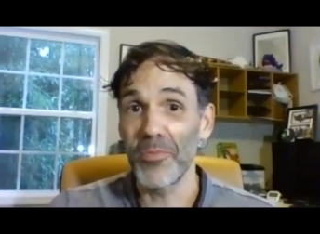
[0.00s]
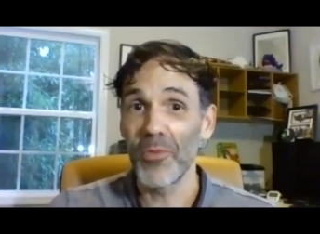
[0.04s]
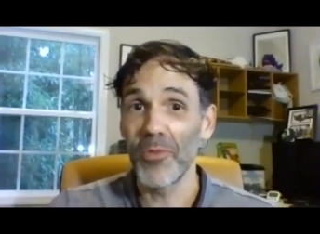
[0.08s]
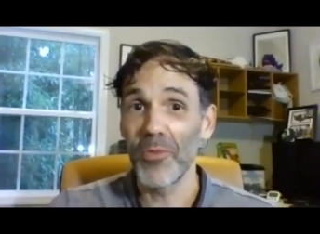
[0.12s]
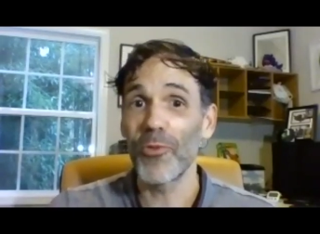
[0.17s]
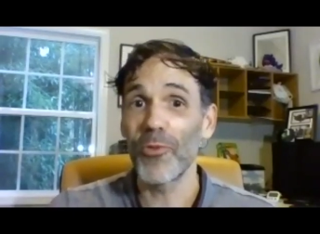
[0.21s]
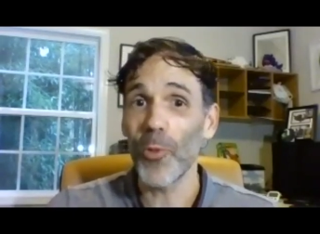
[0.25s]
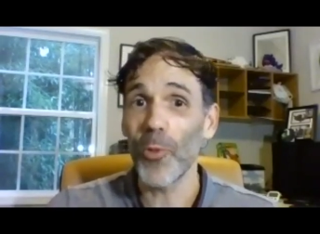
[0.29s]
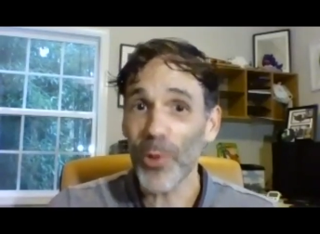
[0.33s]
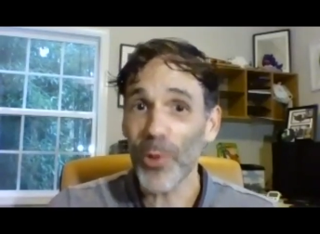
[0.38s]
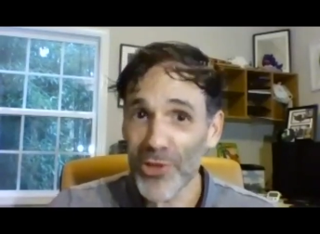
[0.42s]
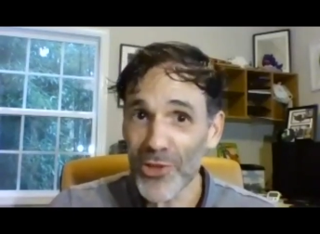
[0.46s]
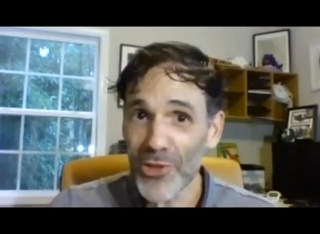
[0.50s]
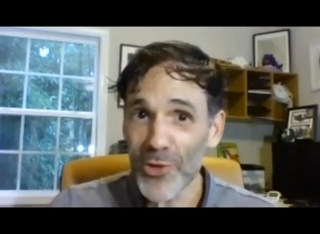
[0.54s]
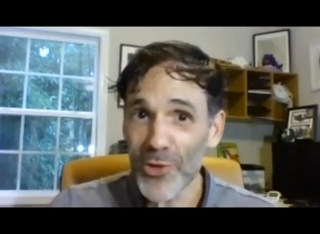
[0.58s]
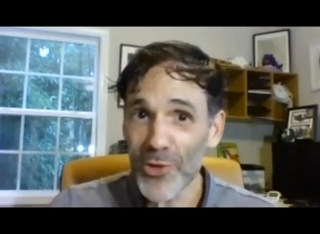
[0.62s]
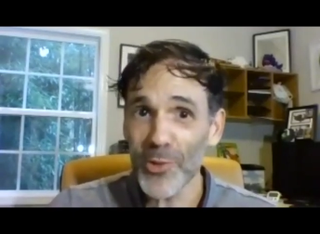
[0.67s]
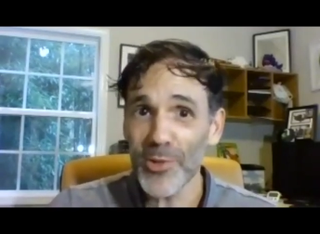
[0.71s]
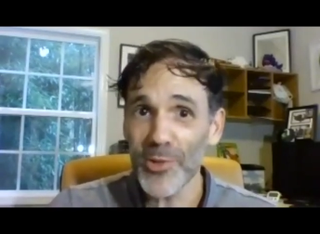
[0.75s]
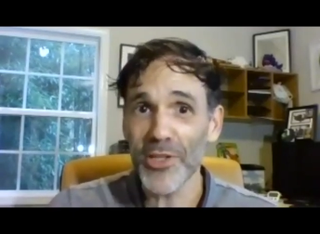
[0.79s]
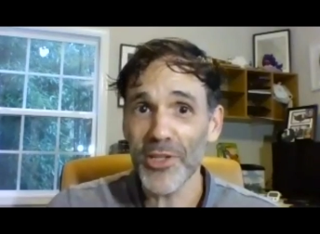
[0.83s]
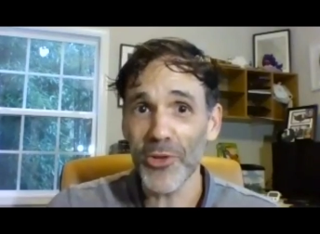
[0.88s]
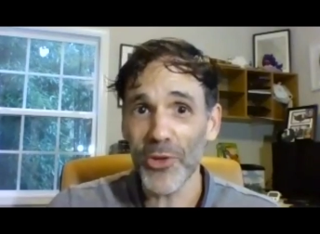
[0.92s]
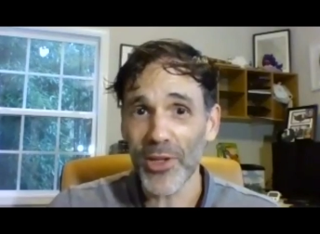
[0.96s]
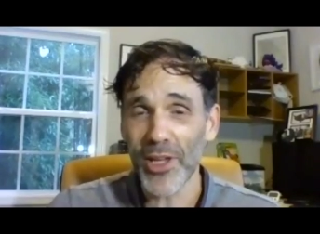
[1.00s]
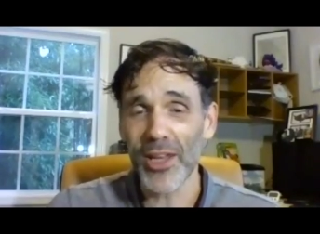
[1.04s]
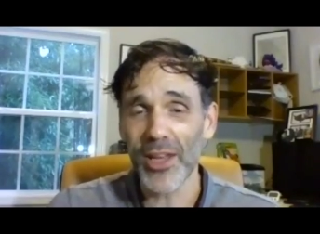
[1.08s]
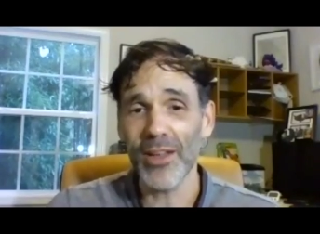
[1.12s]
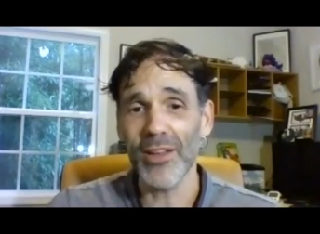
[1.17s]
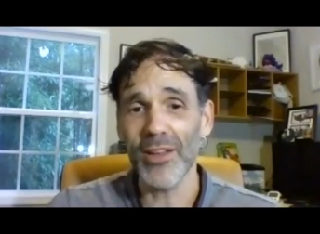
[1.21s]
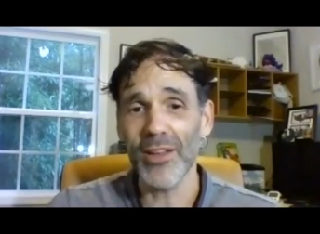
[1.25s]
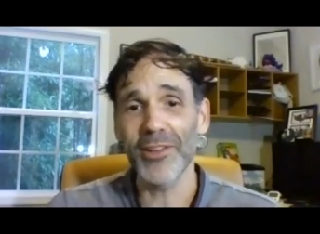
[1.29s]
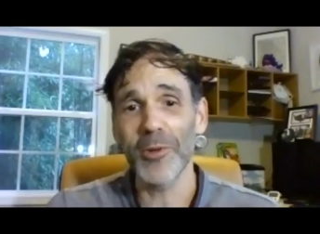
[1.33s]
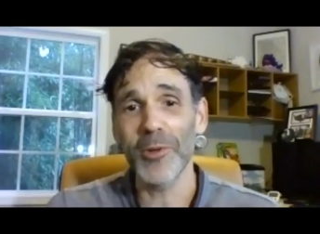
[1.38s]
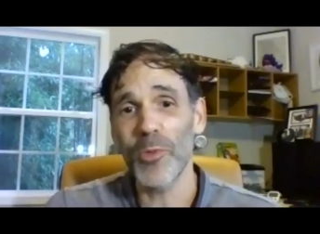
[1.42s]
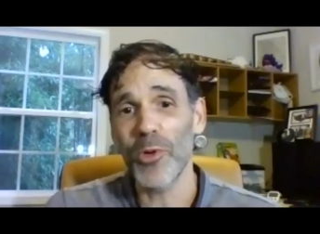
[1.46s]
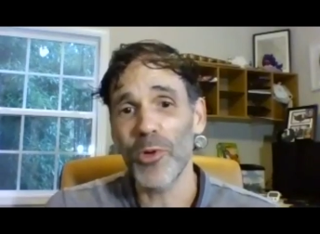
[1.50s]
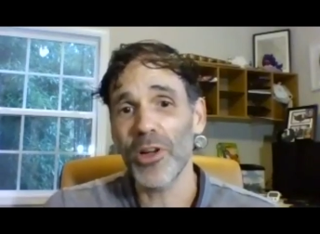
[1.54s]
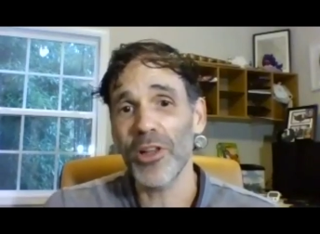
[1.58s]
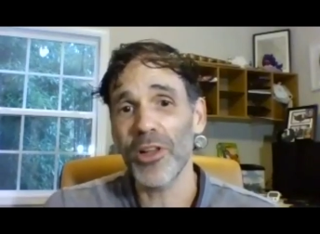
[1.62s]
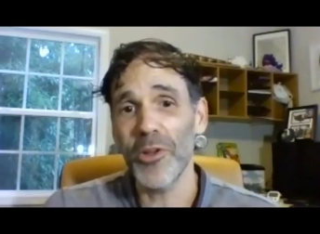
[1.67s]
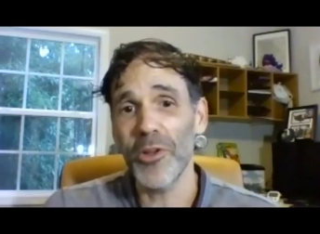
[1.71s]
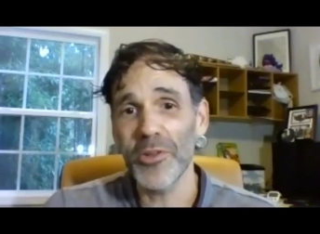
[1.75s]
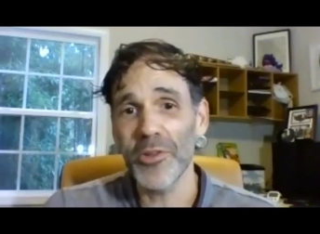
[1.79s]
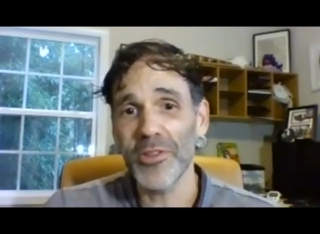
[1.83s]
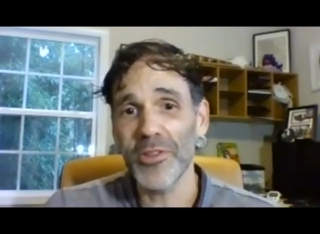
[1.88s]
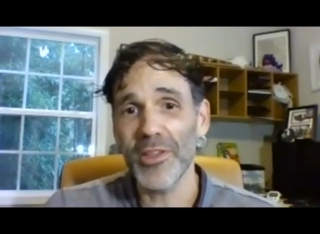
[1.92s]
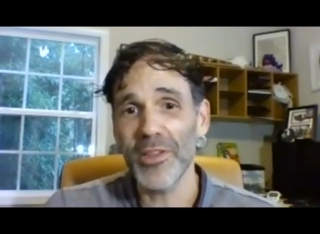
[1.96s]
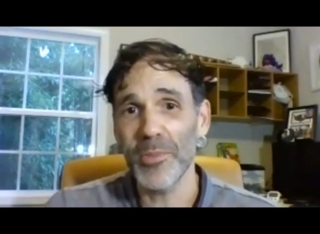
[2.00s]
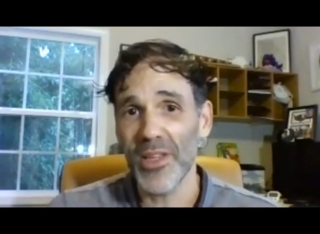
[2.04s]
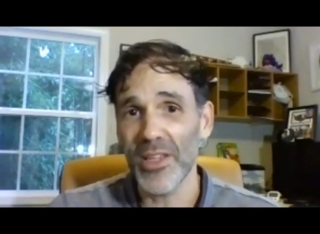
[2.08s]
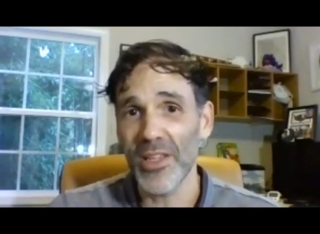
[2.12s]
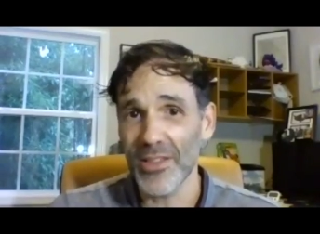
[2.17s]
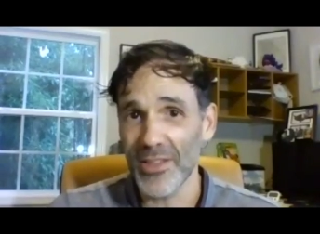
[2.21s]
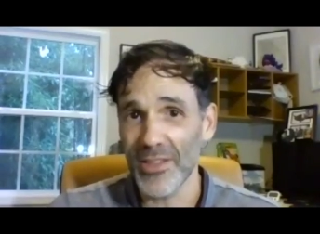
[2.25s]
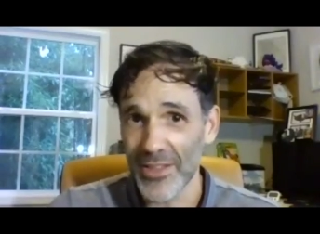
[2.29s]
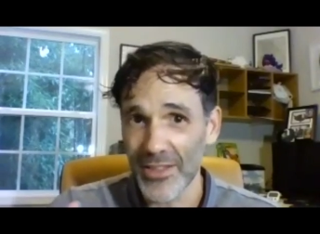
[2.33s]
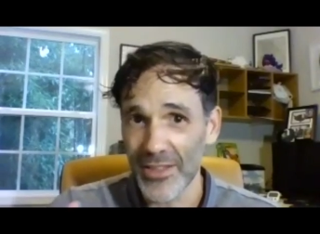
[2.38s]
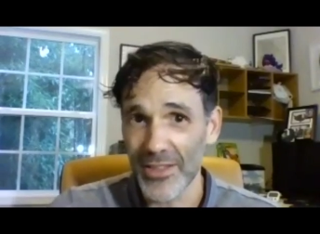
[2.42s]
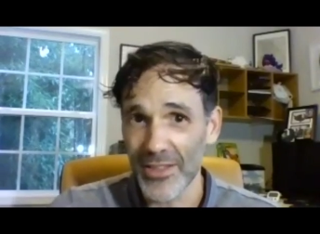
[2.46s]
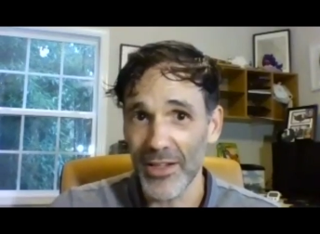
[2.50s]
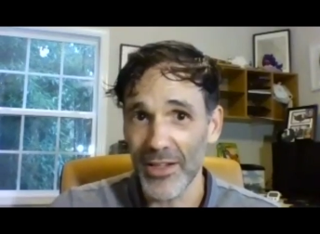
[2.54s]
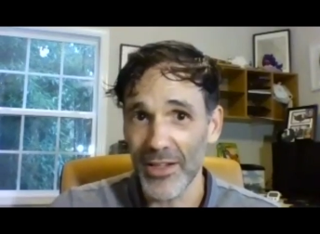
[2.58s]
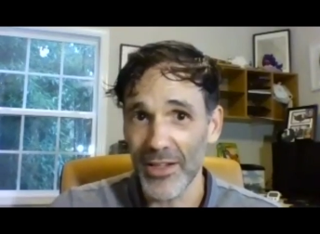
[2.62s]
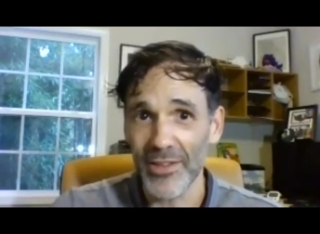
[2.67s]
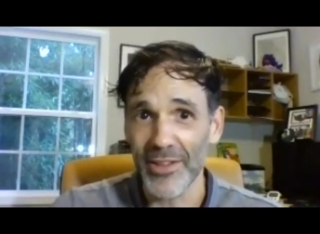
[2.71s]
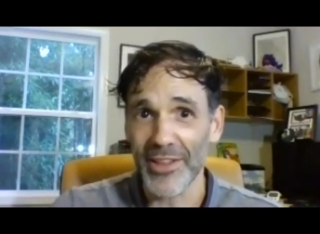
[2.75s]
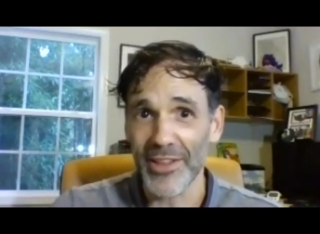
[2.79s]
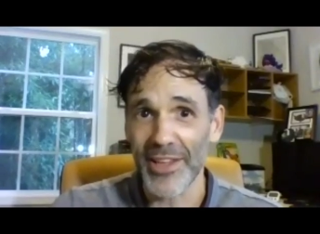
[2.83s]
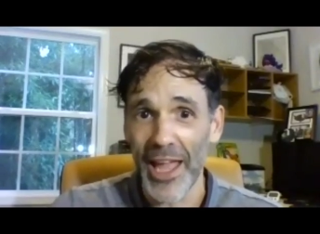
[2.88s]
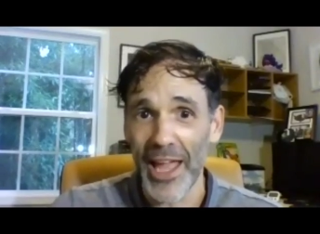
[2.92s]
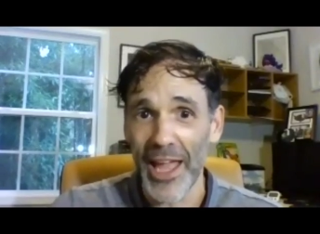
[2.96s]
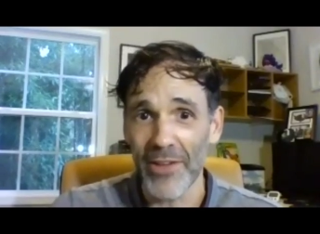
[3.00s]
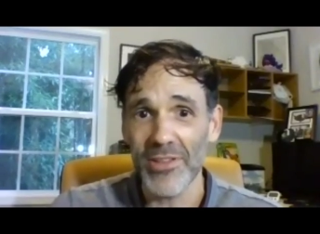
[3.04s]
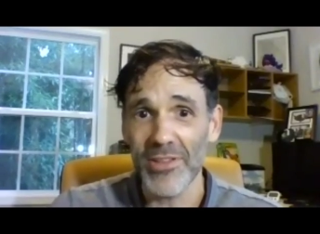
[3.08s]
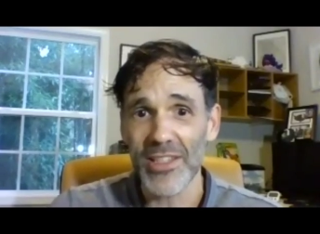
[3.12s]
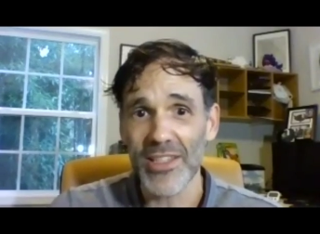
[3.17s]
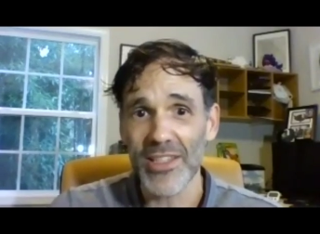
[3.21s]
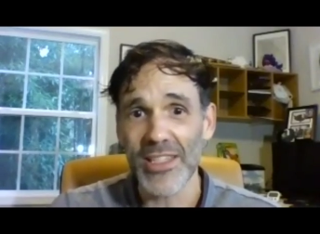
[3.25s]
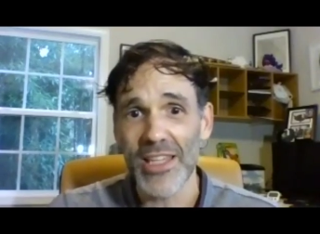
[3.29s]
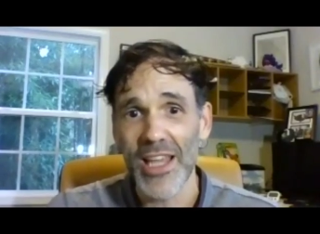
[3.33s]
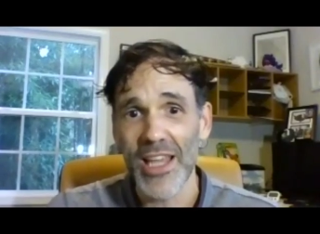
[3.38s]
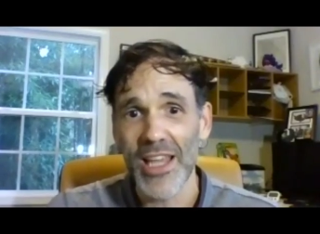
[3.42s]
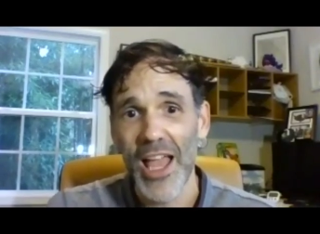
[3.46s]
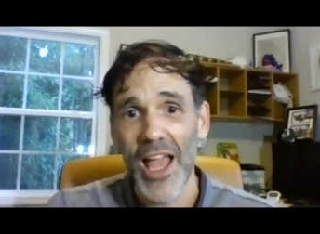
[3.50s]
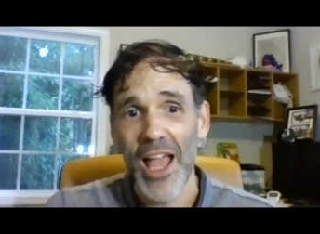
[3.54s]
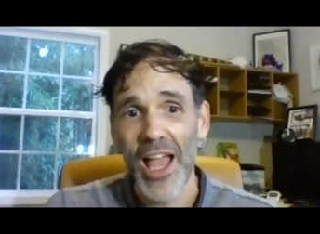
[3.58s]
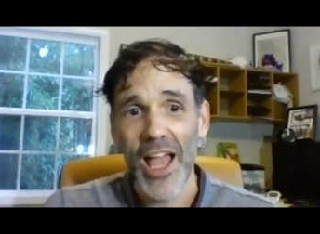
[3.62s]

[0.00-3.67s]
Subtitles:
force you to look at it a little more closely because it's there on a canvas,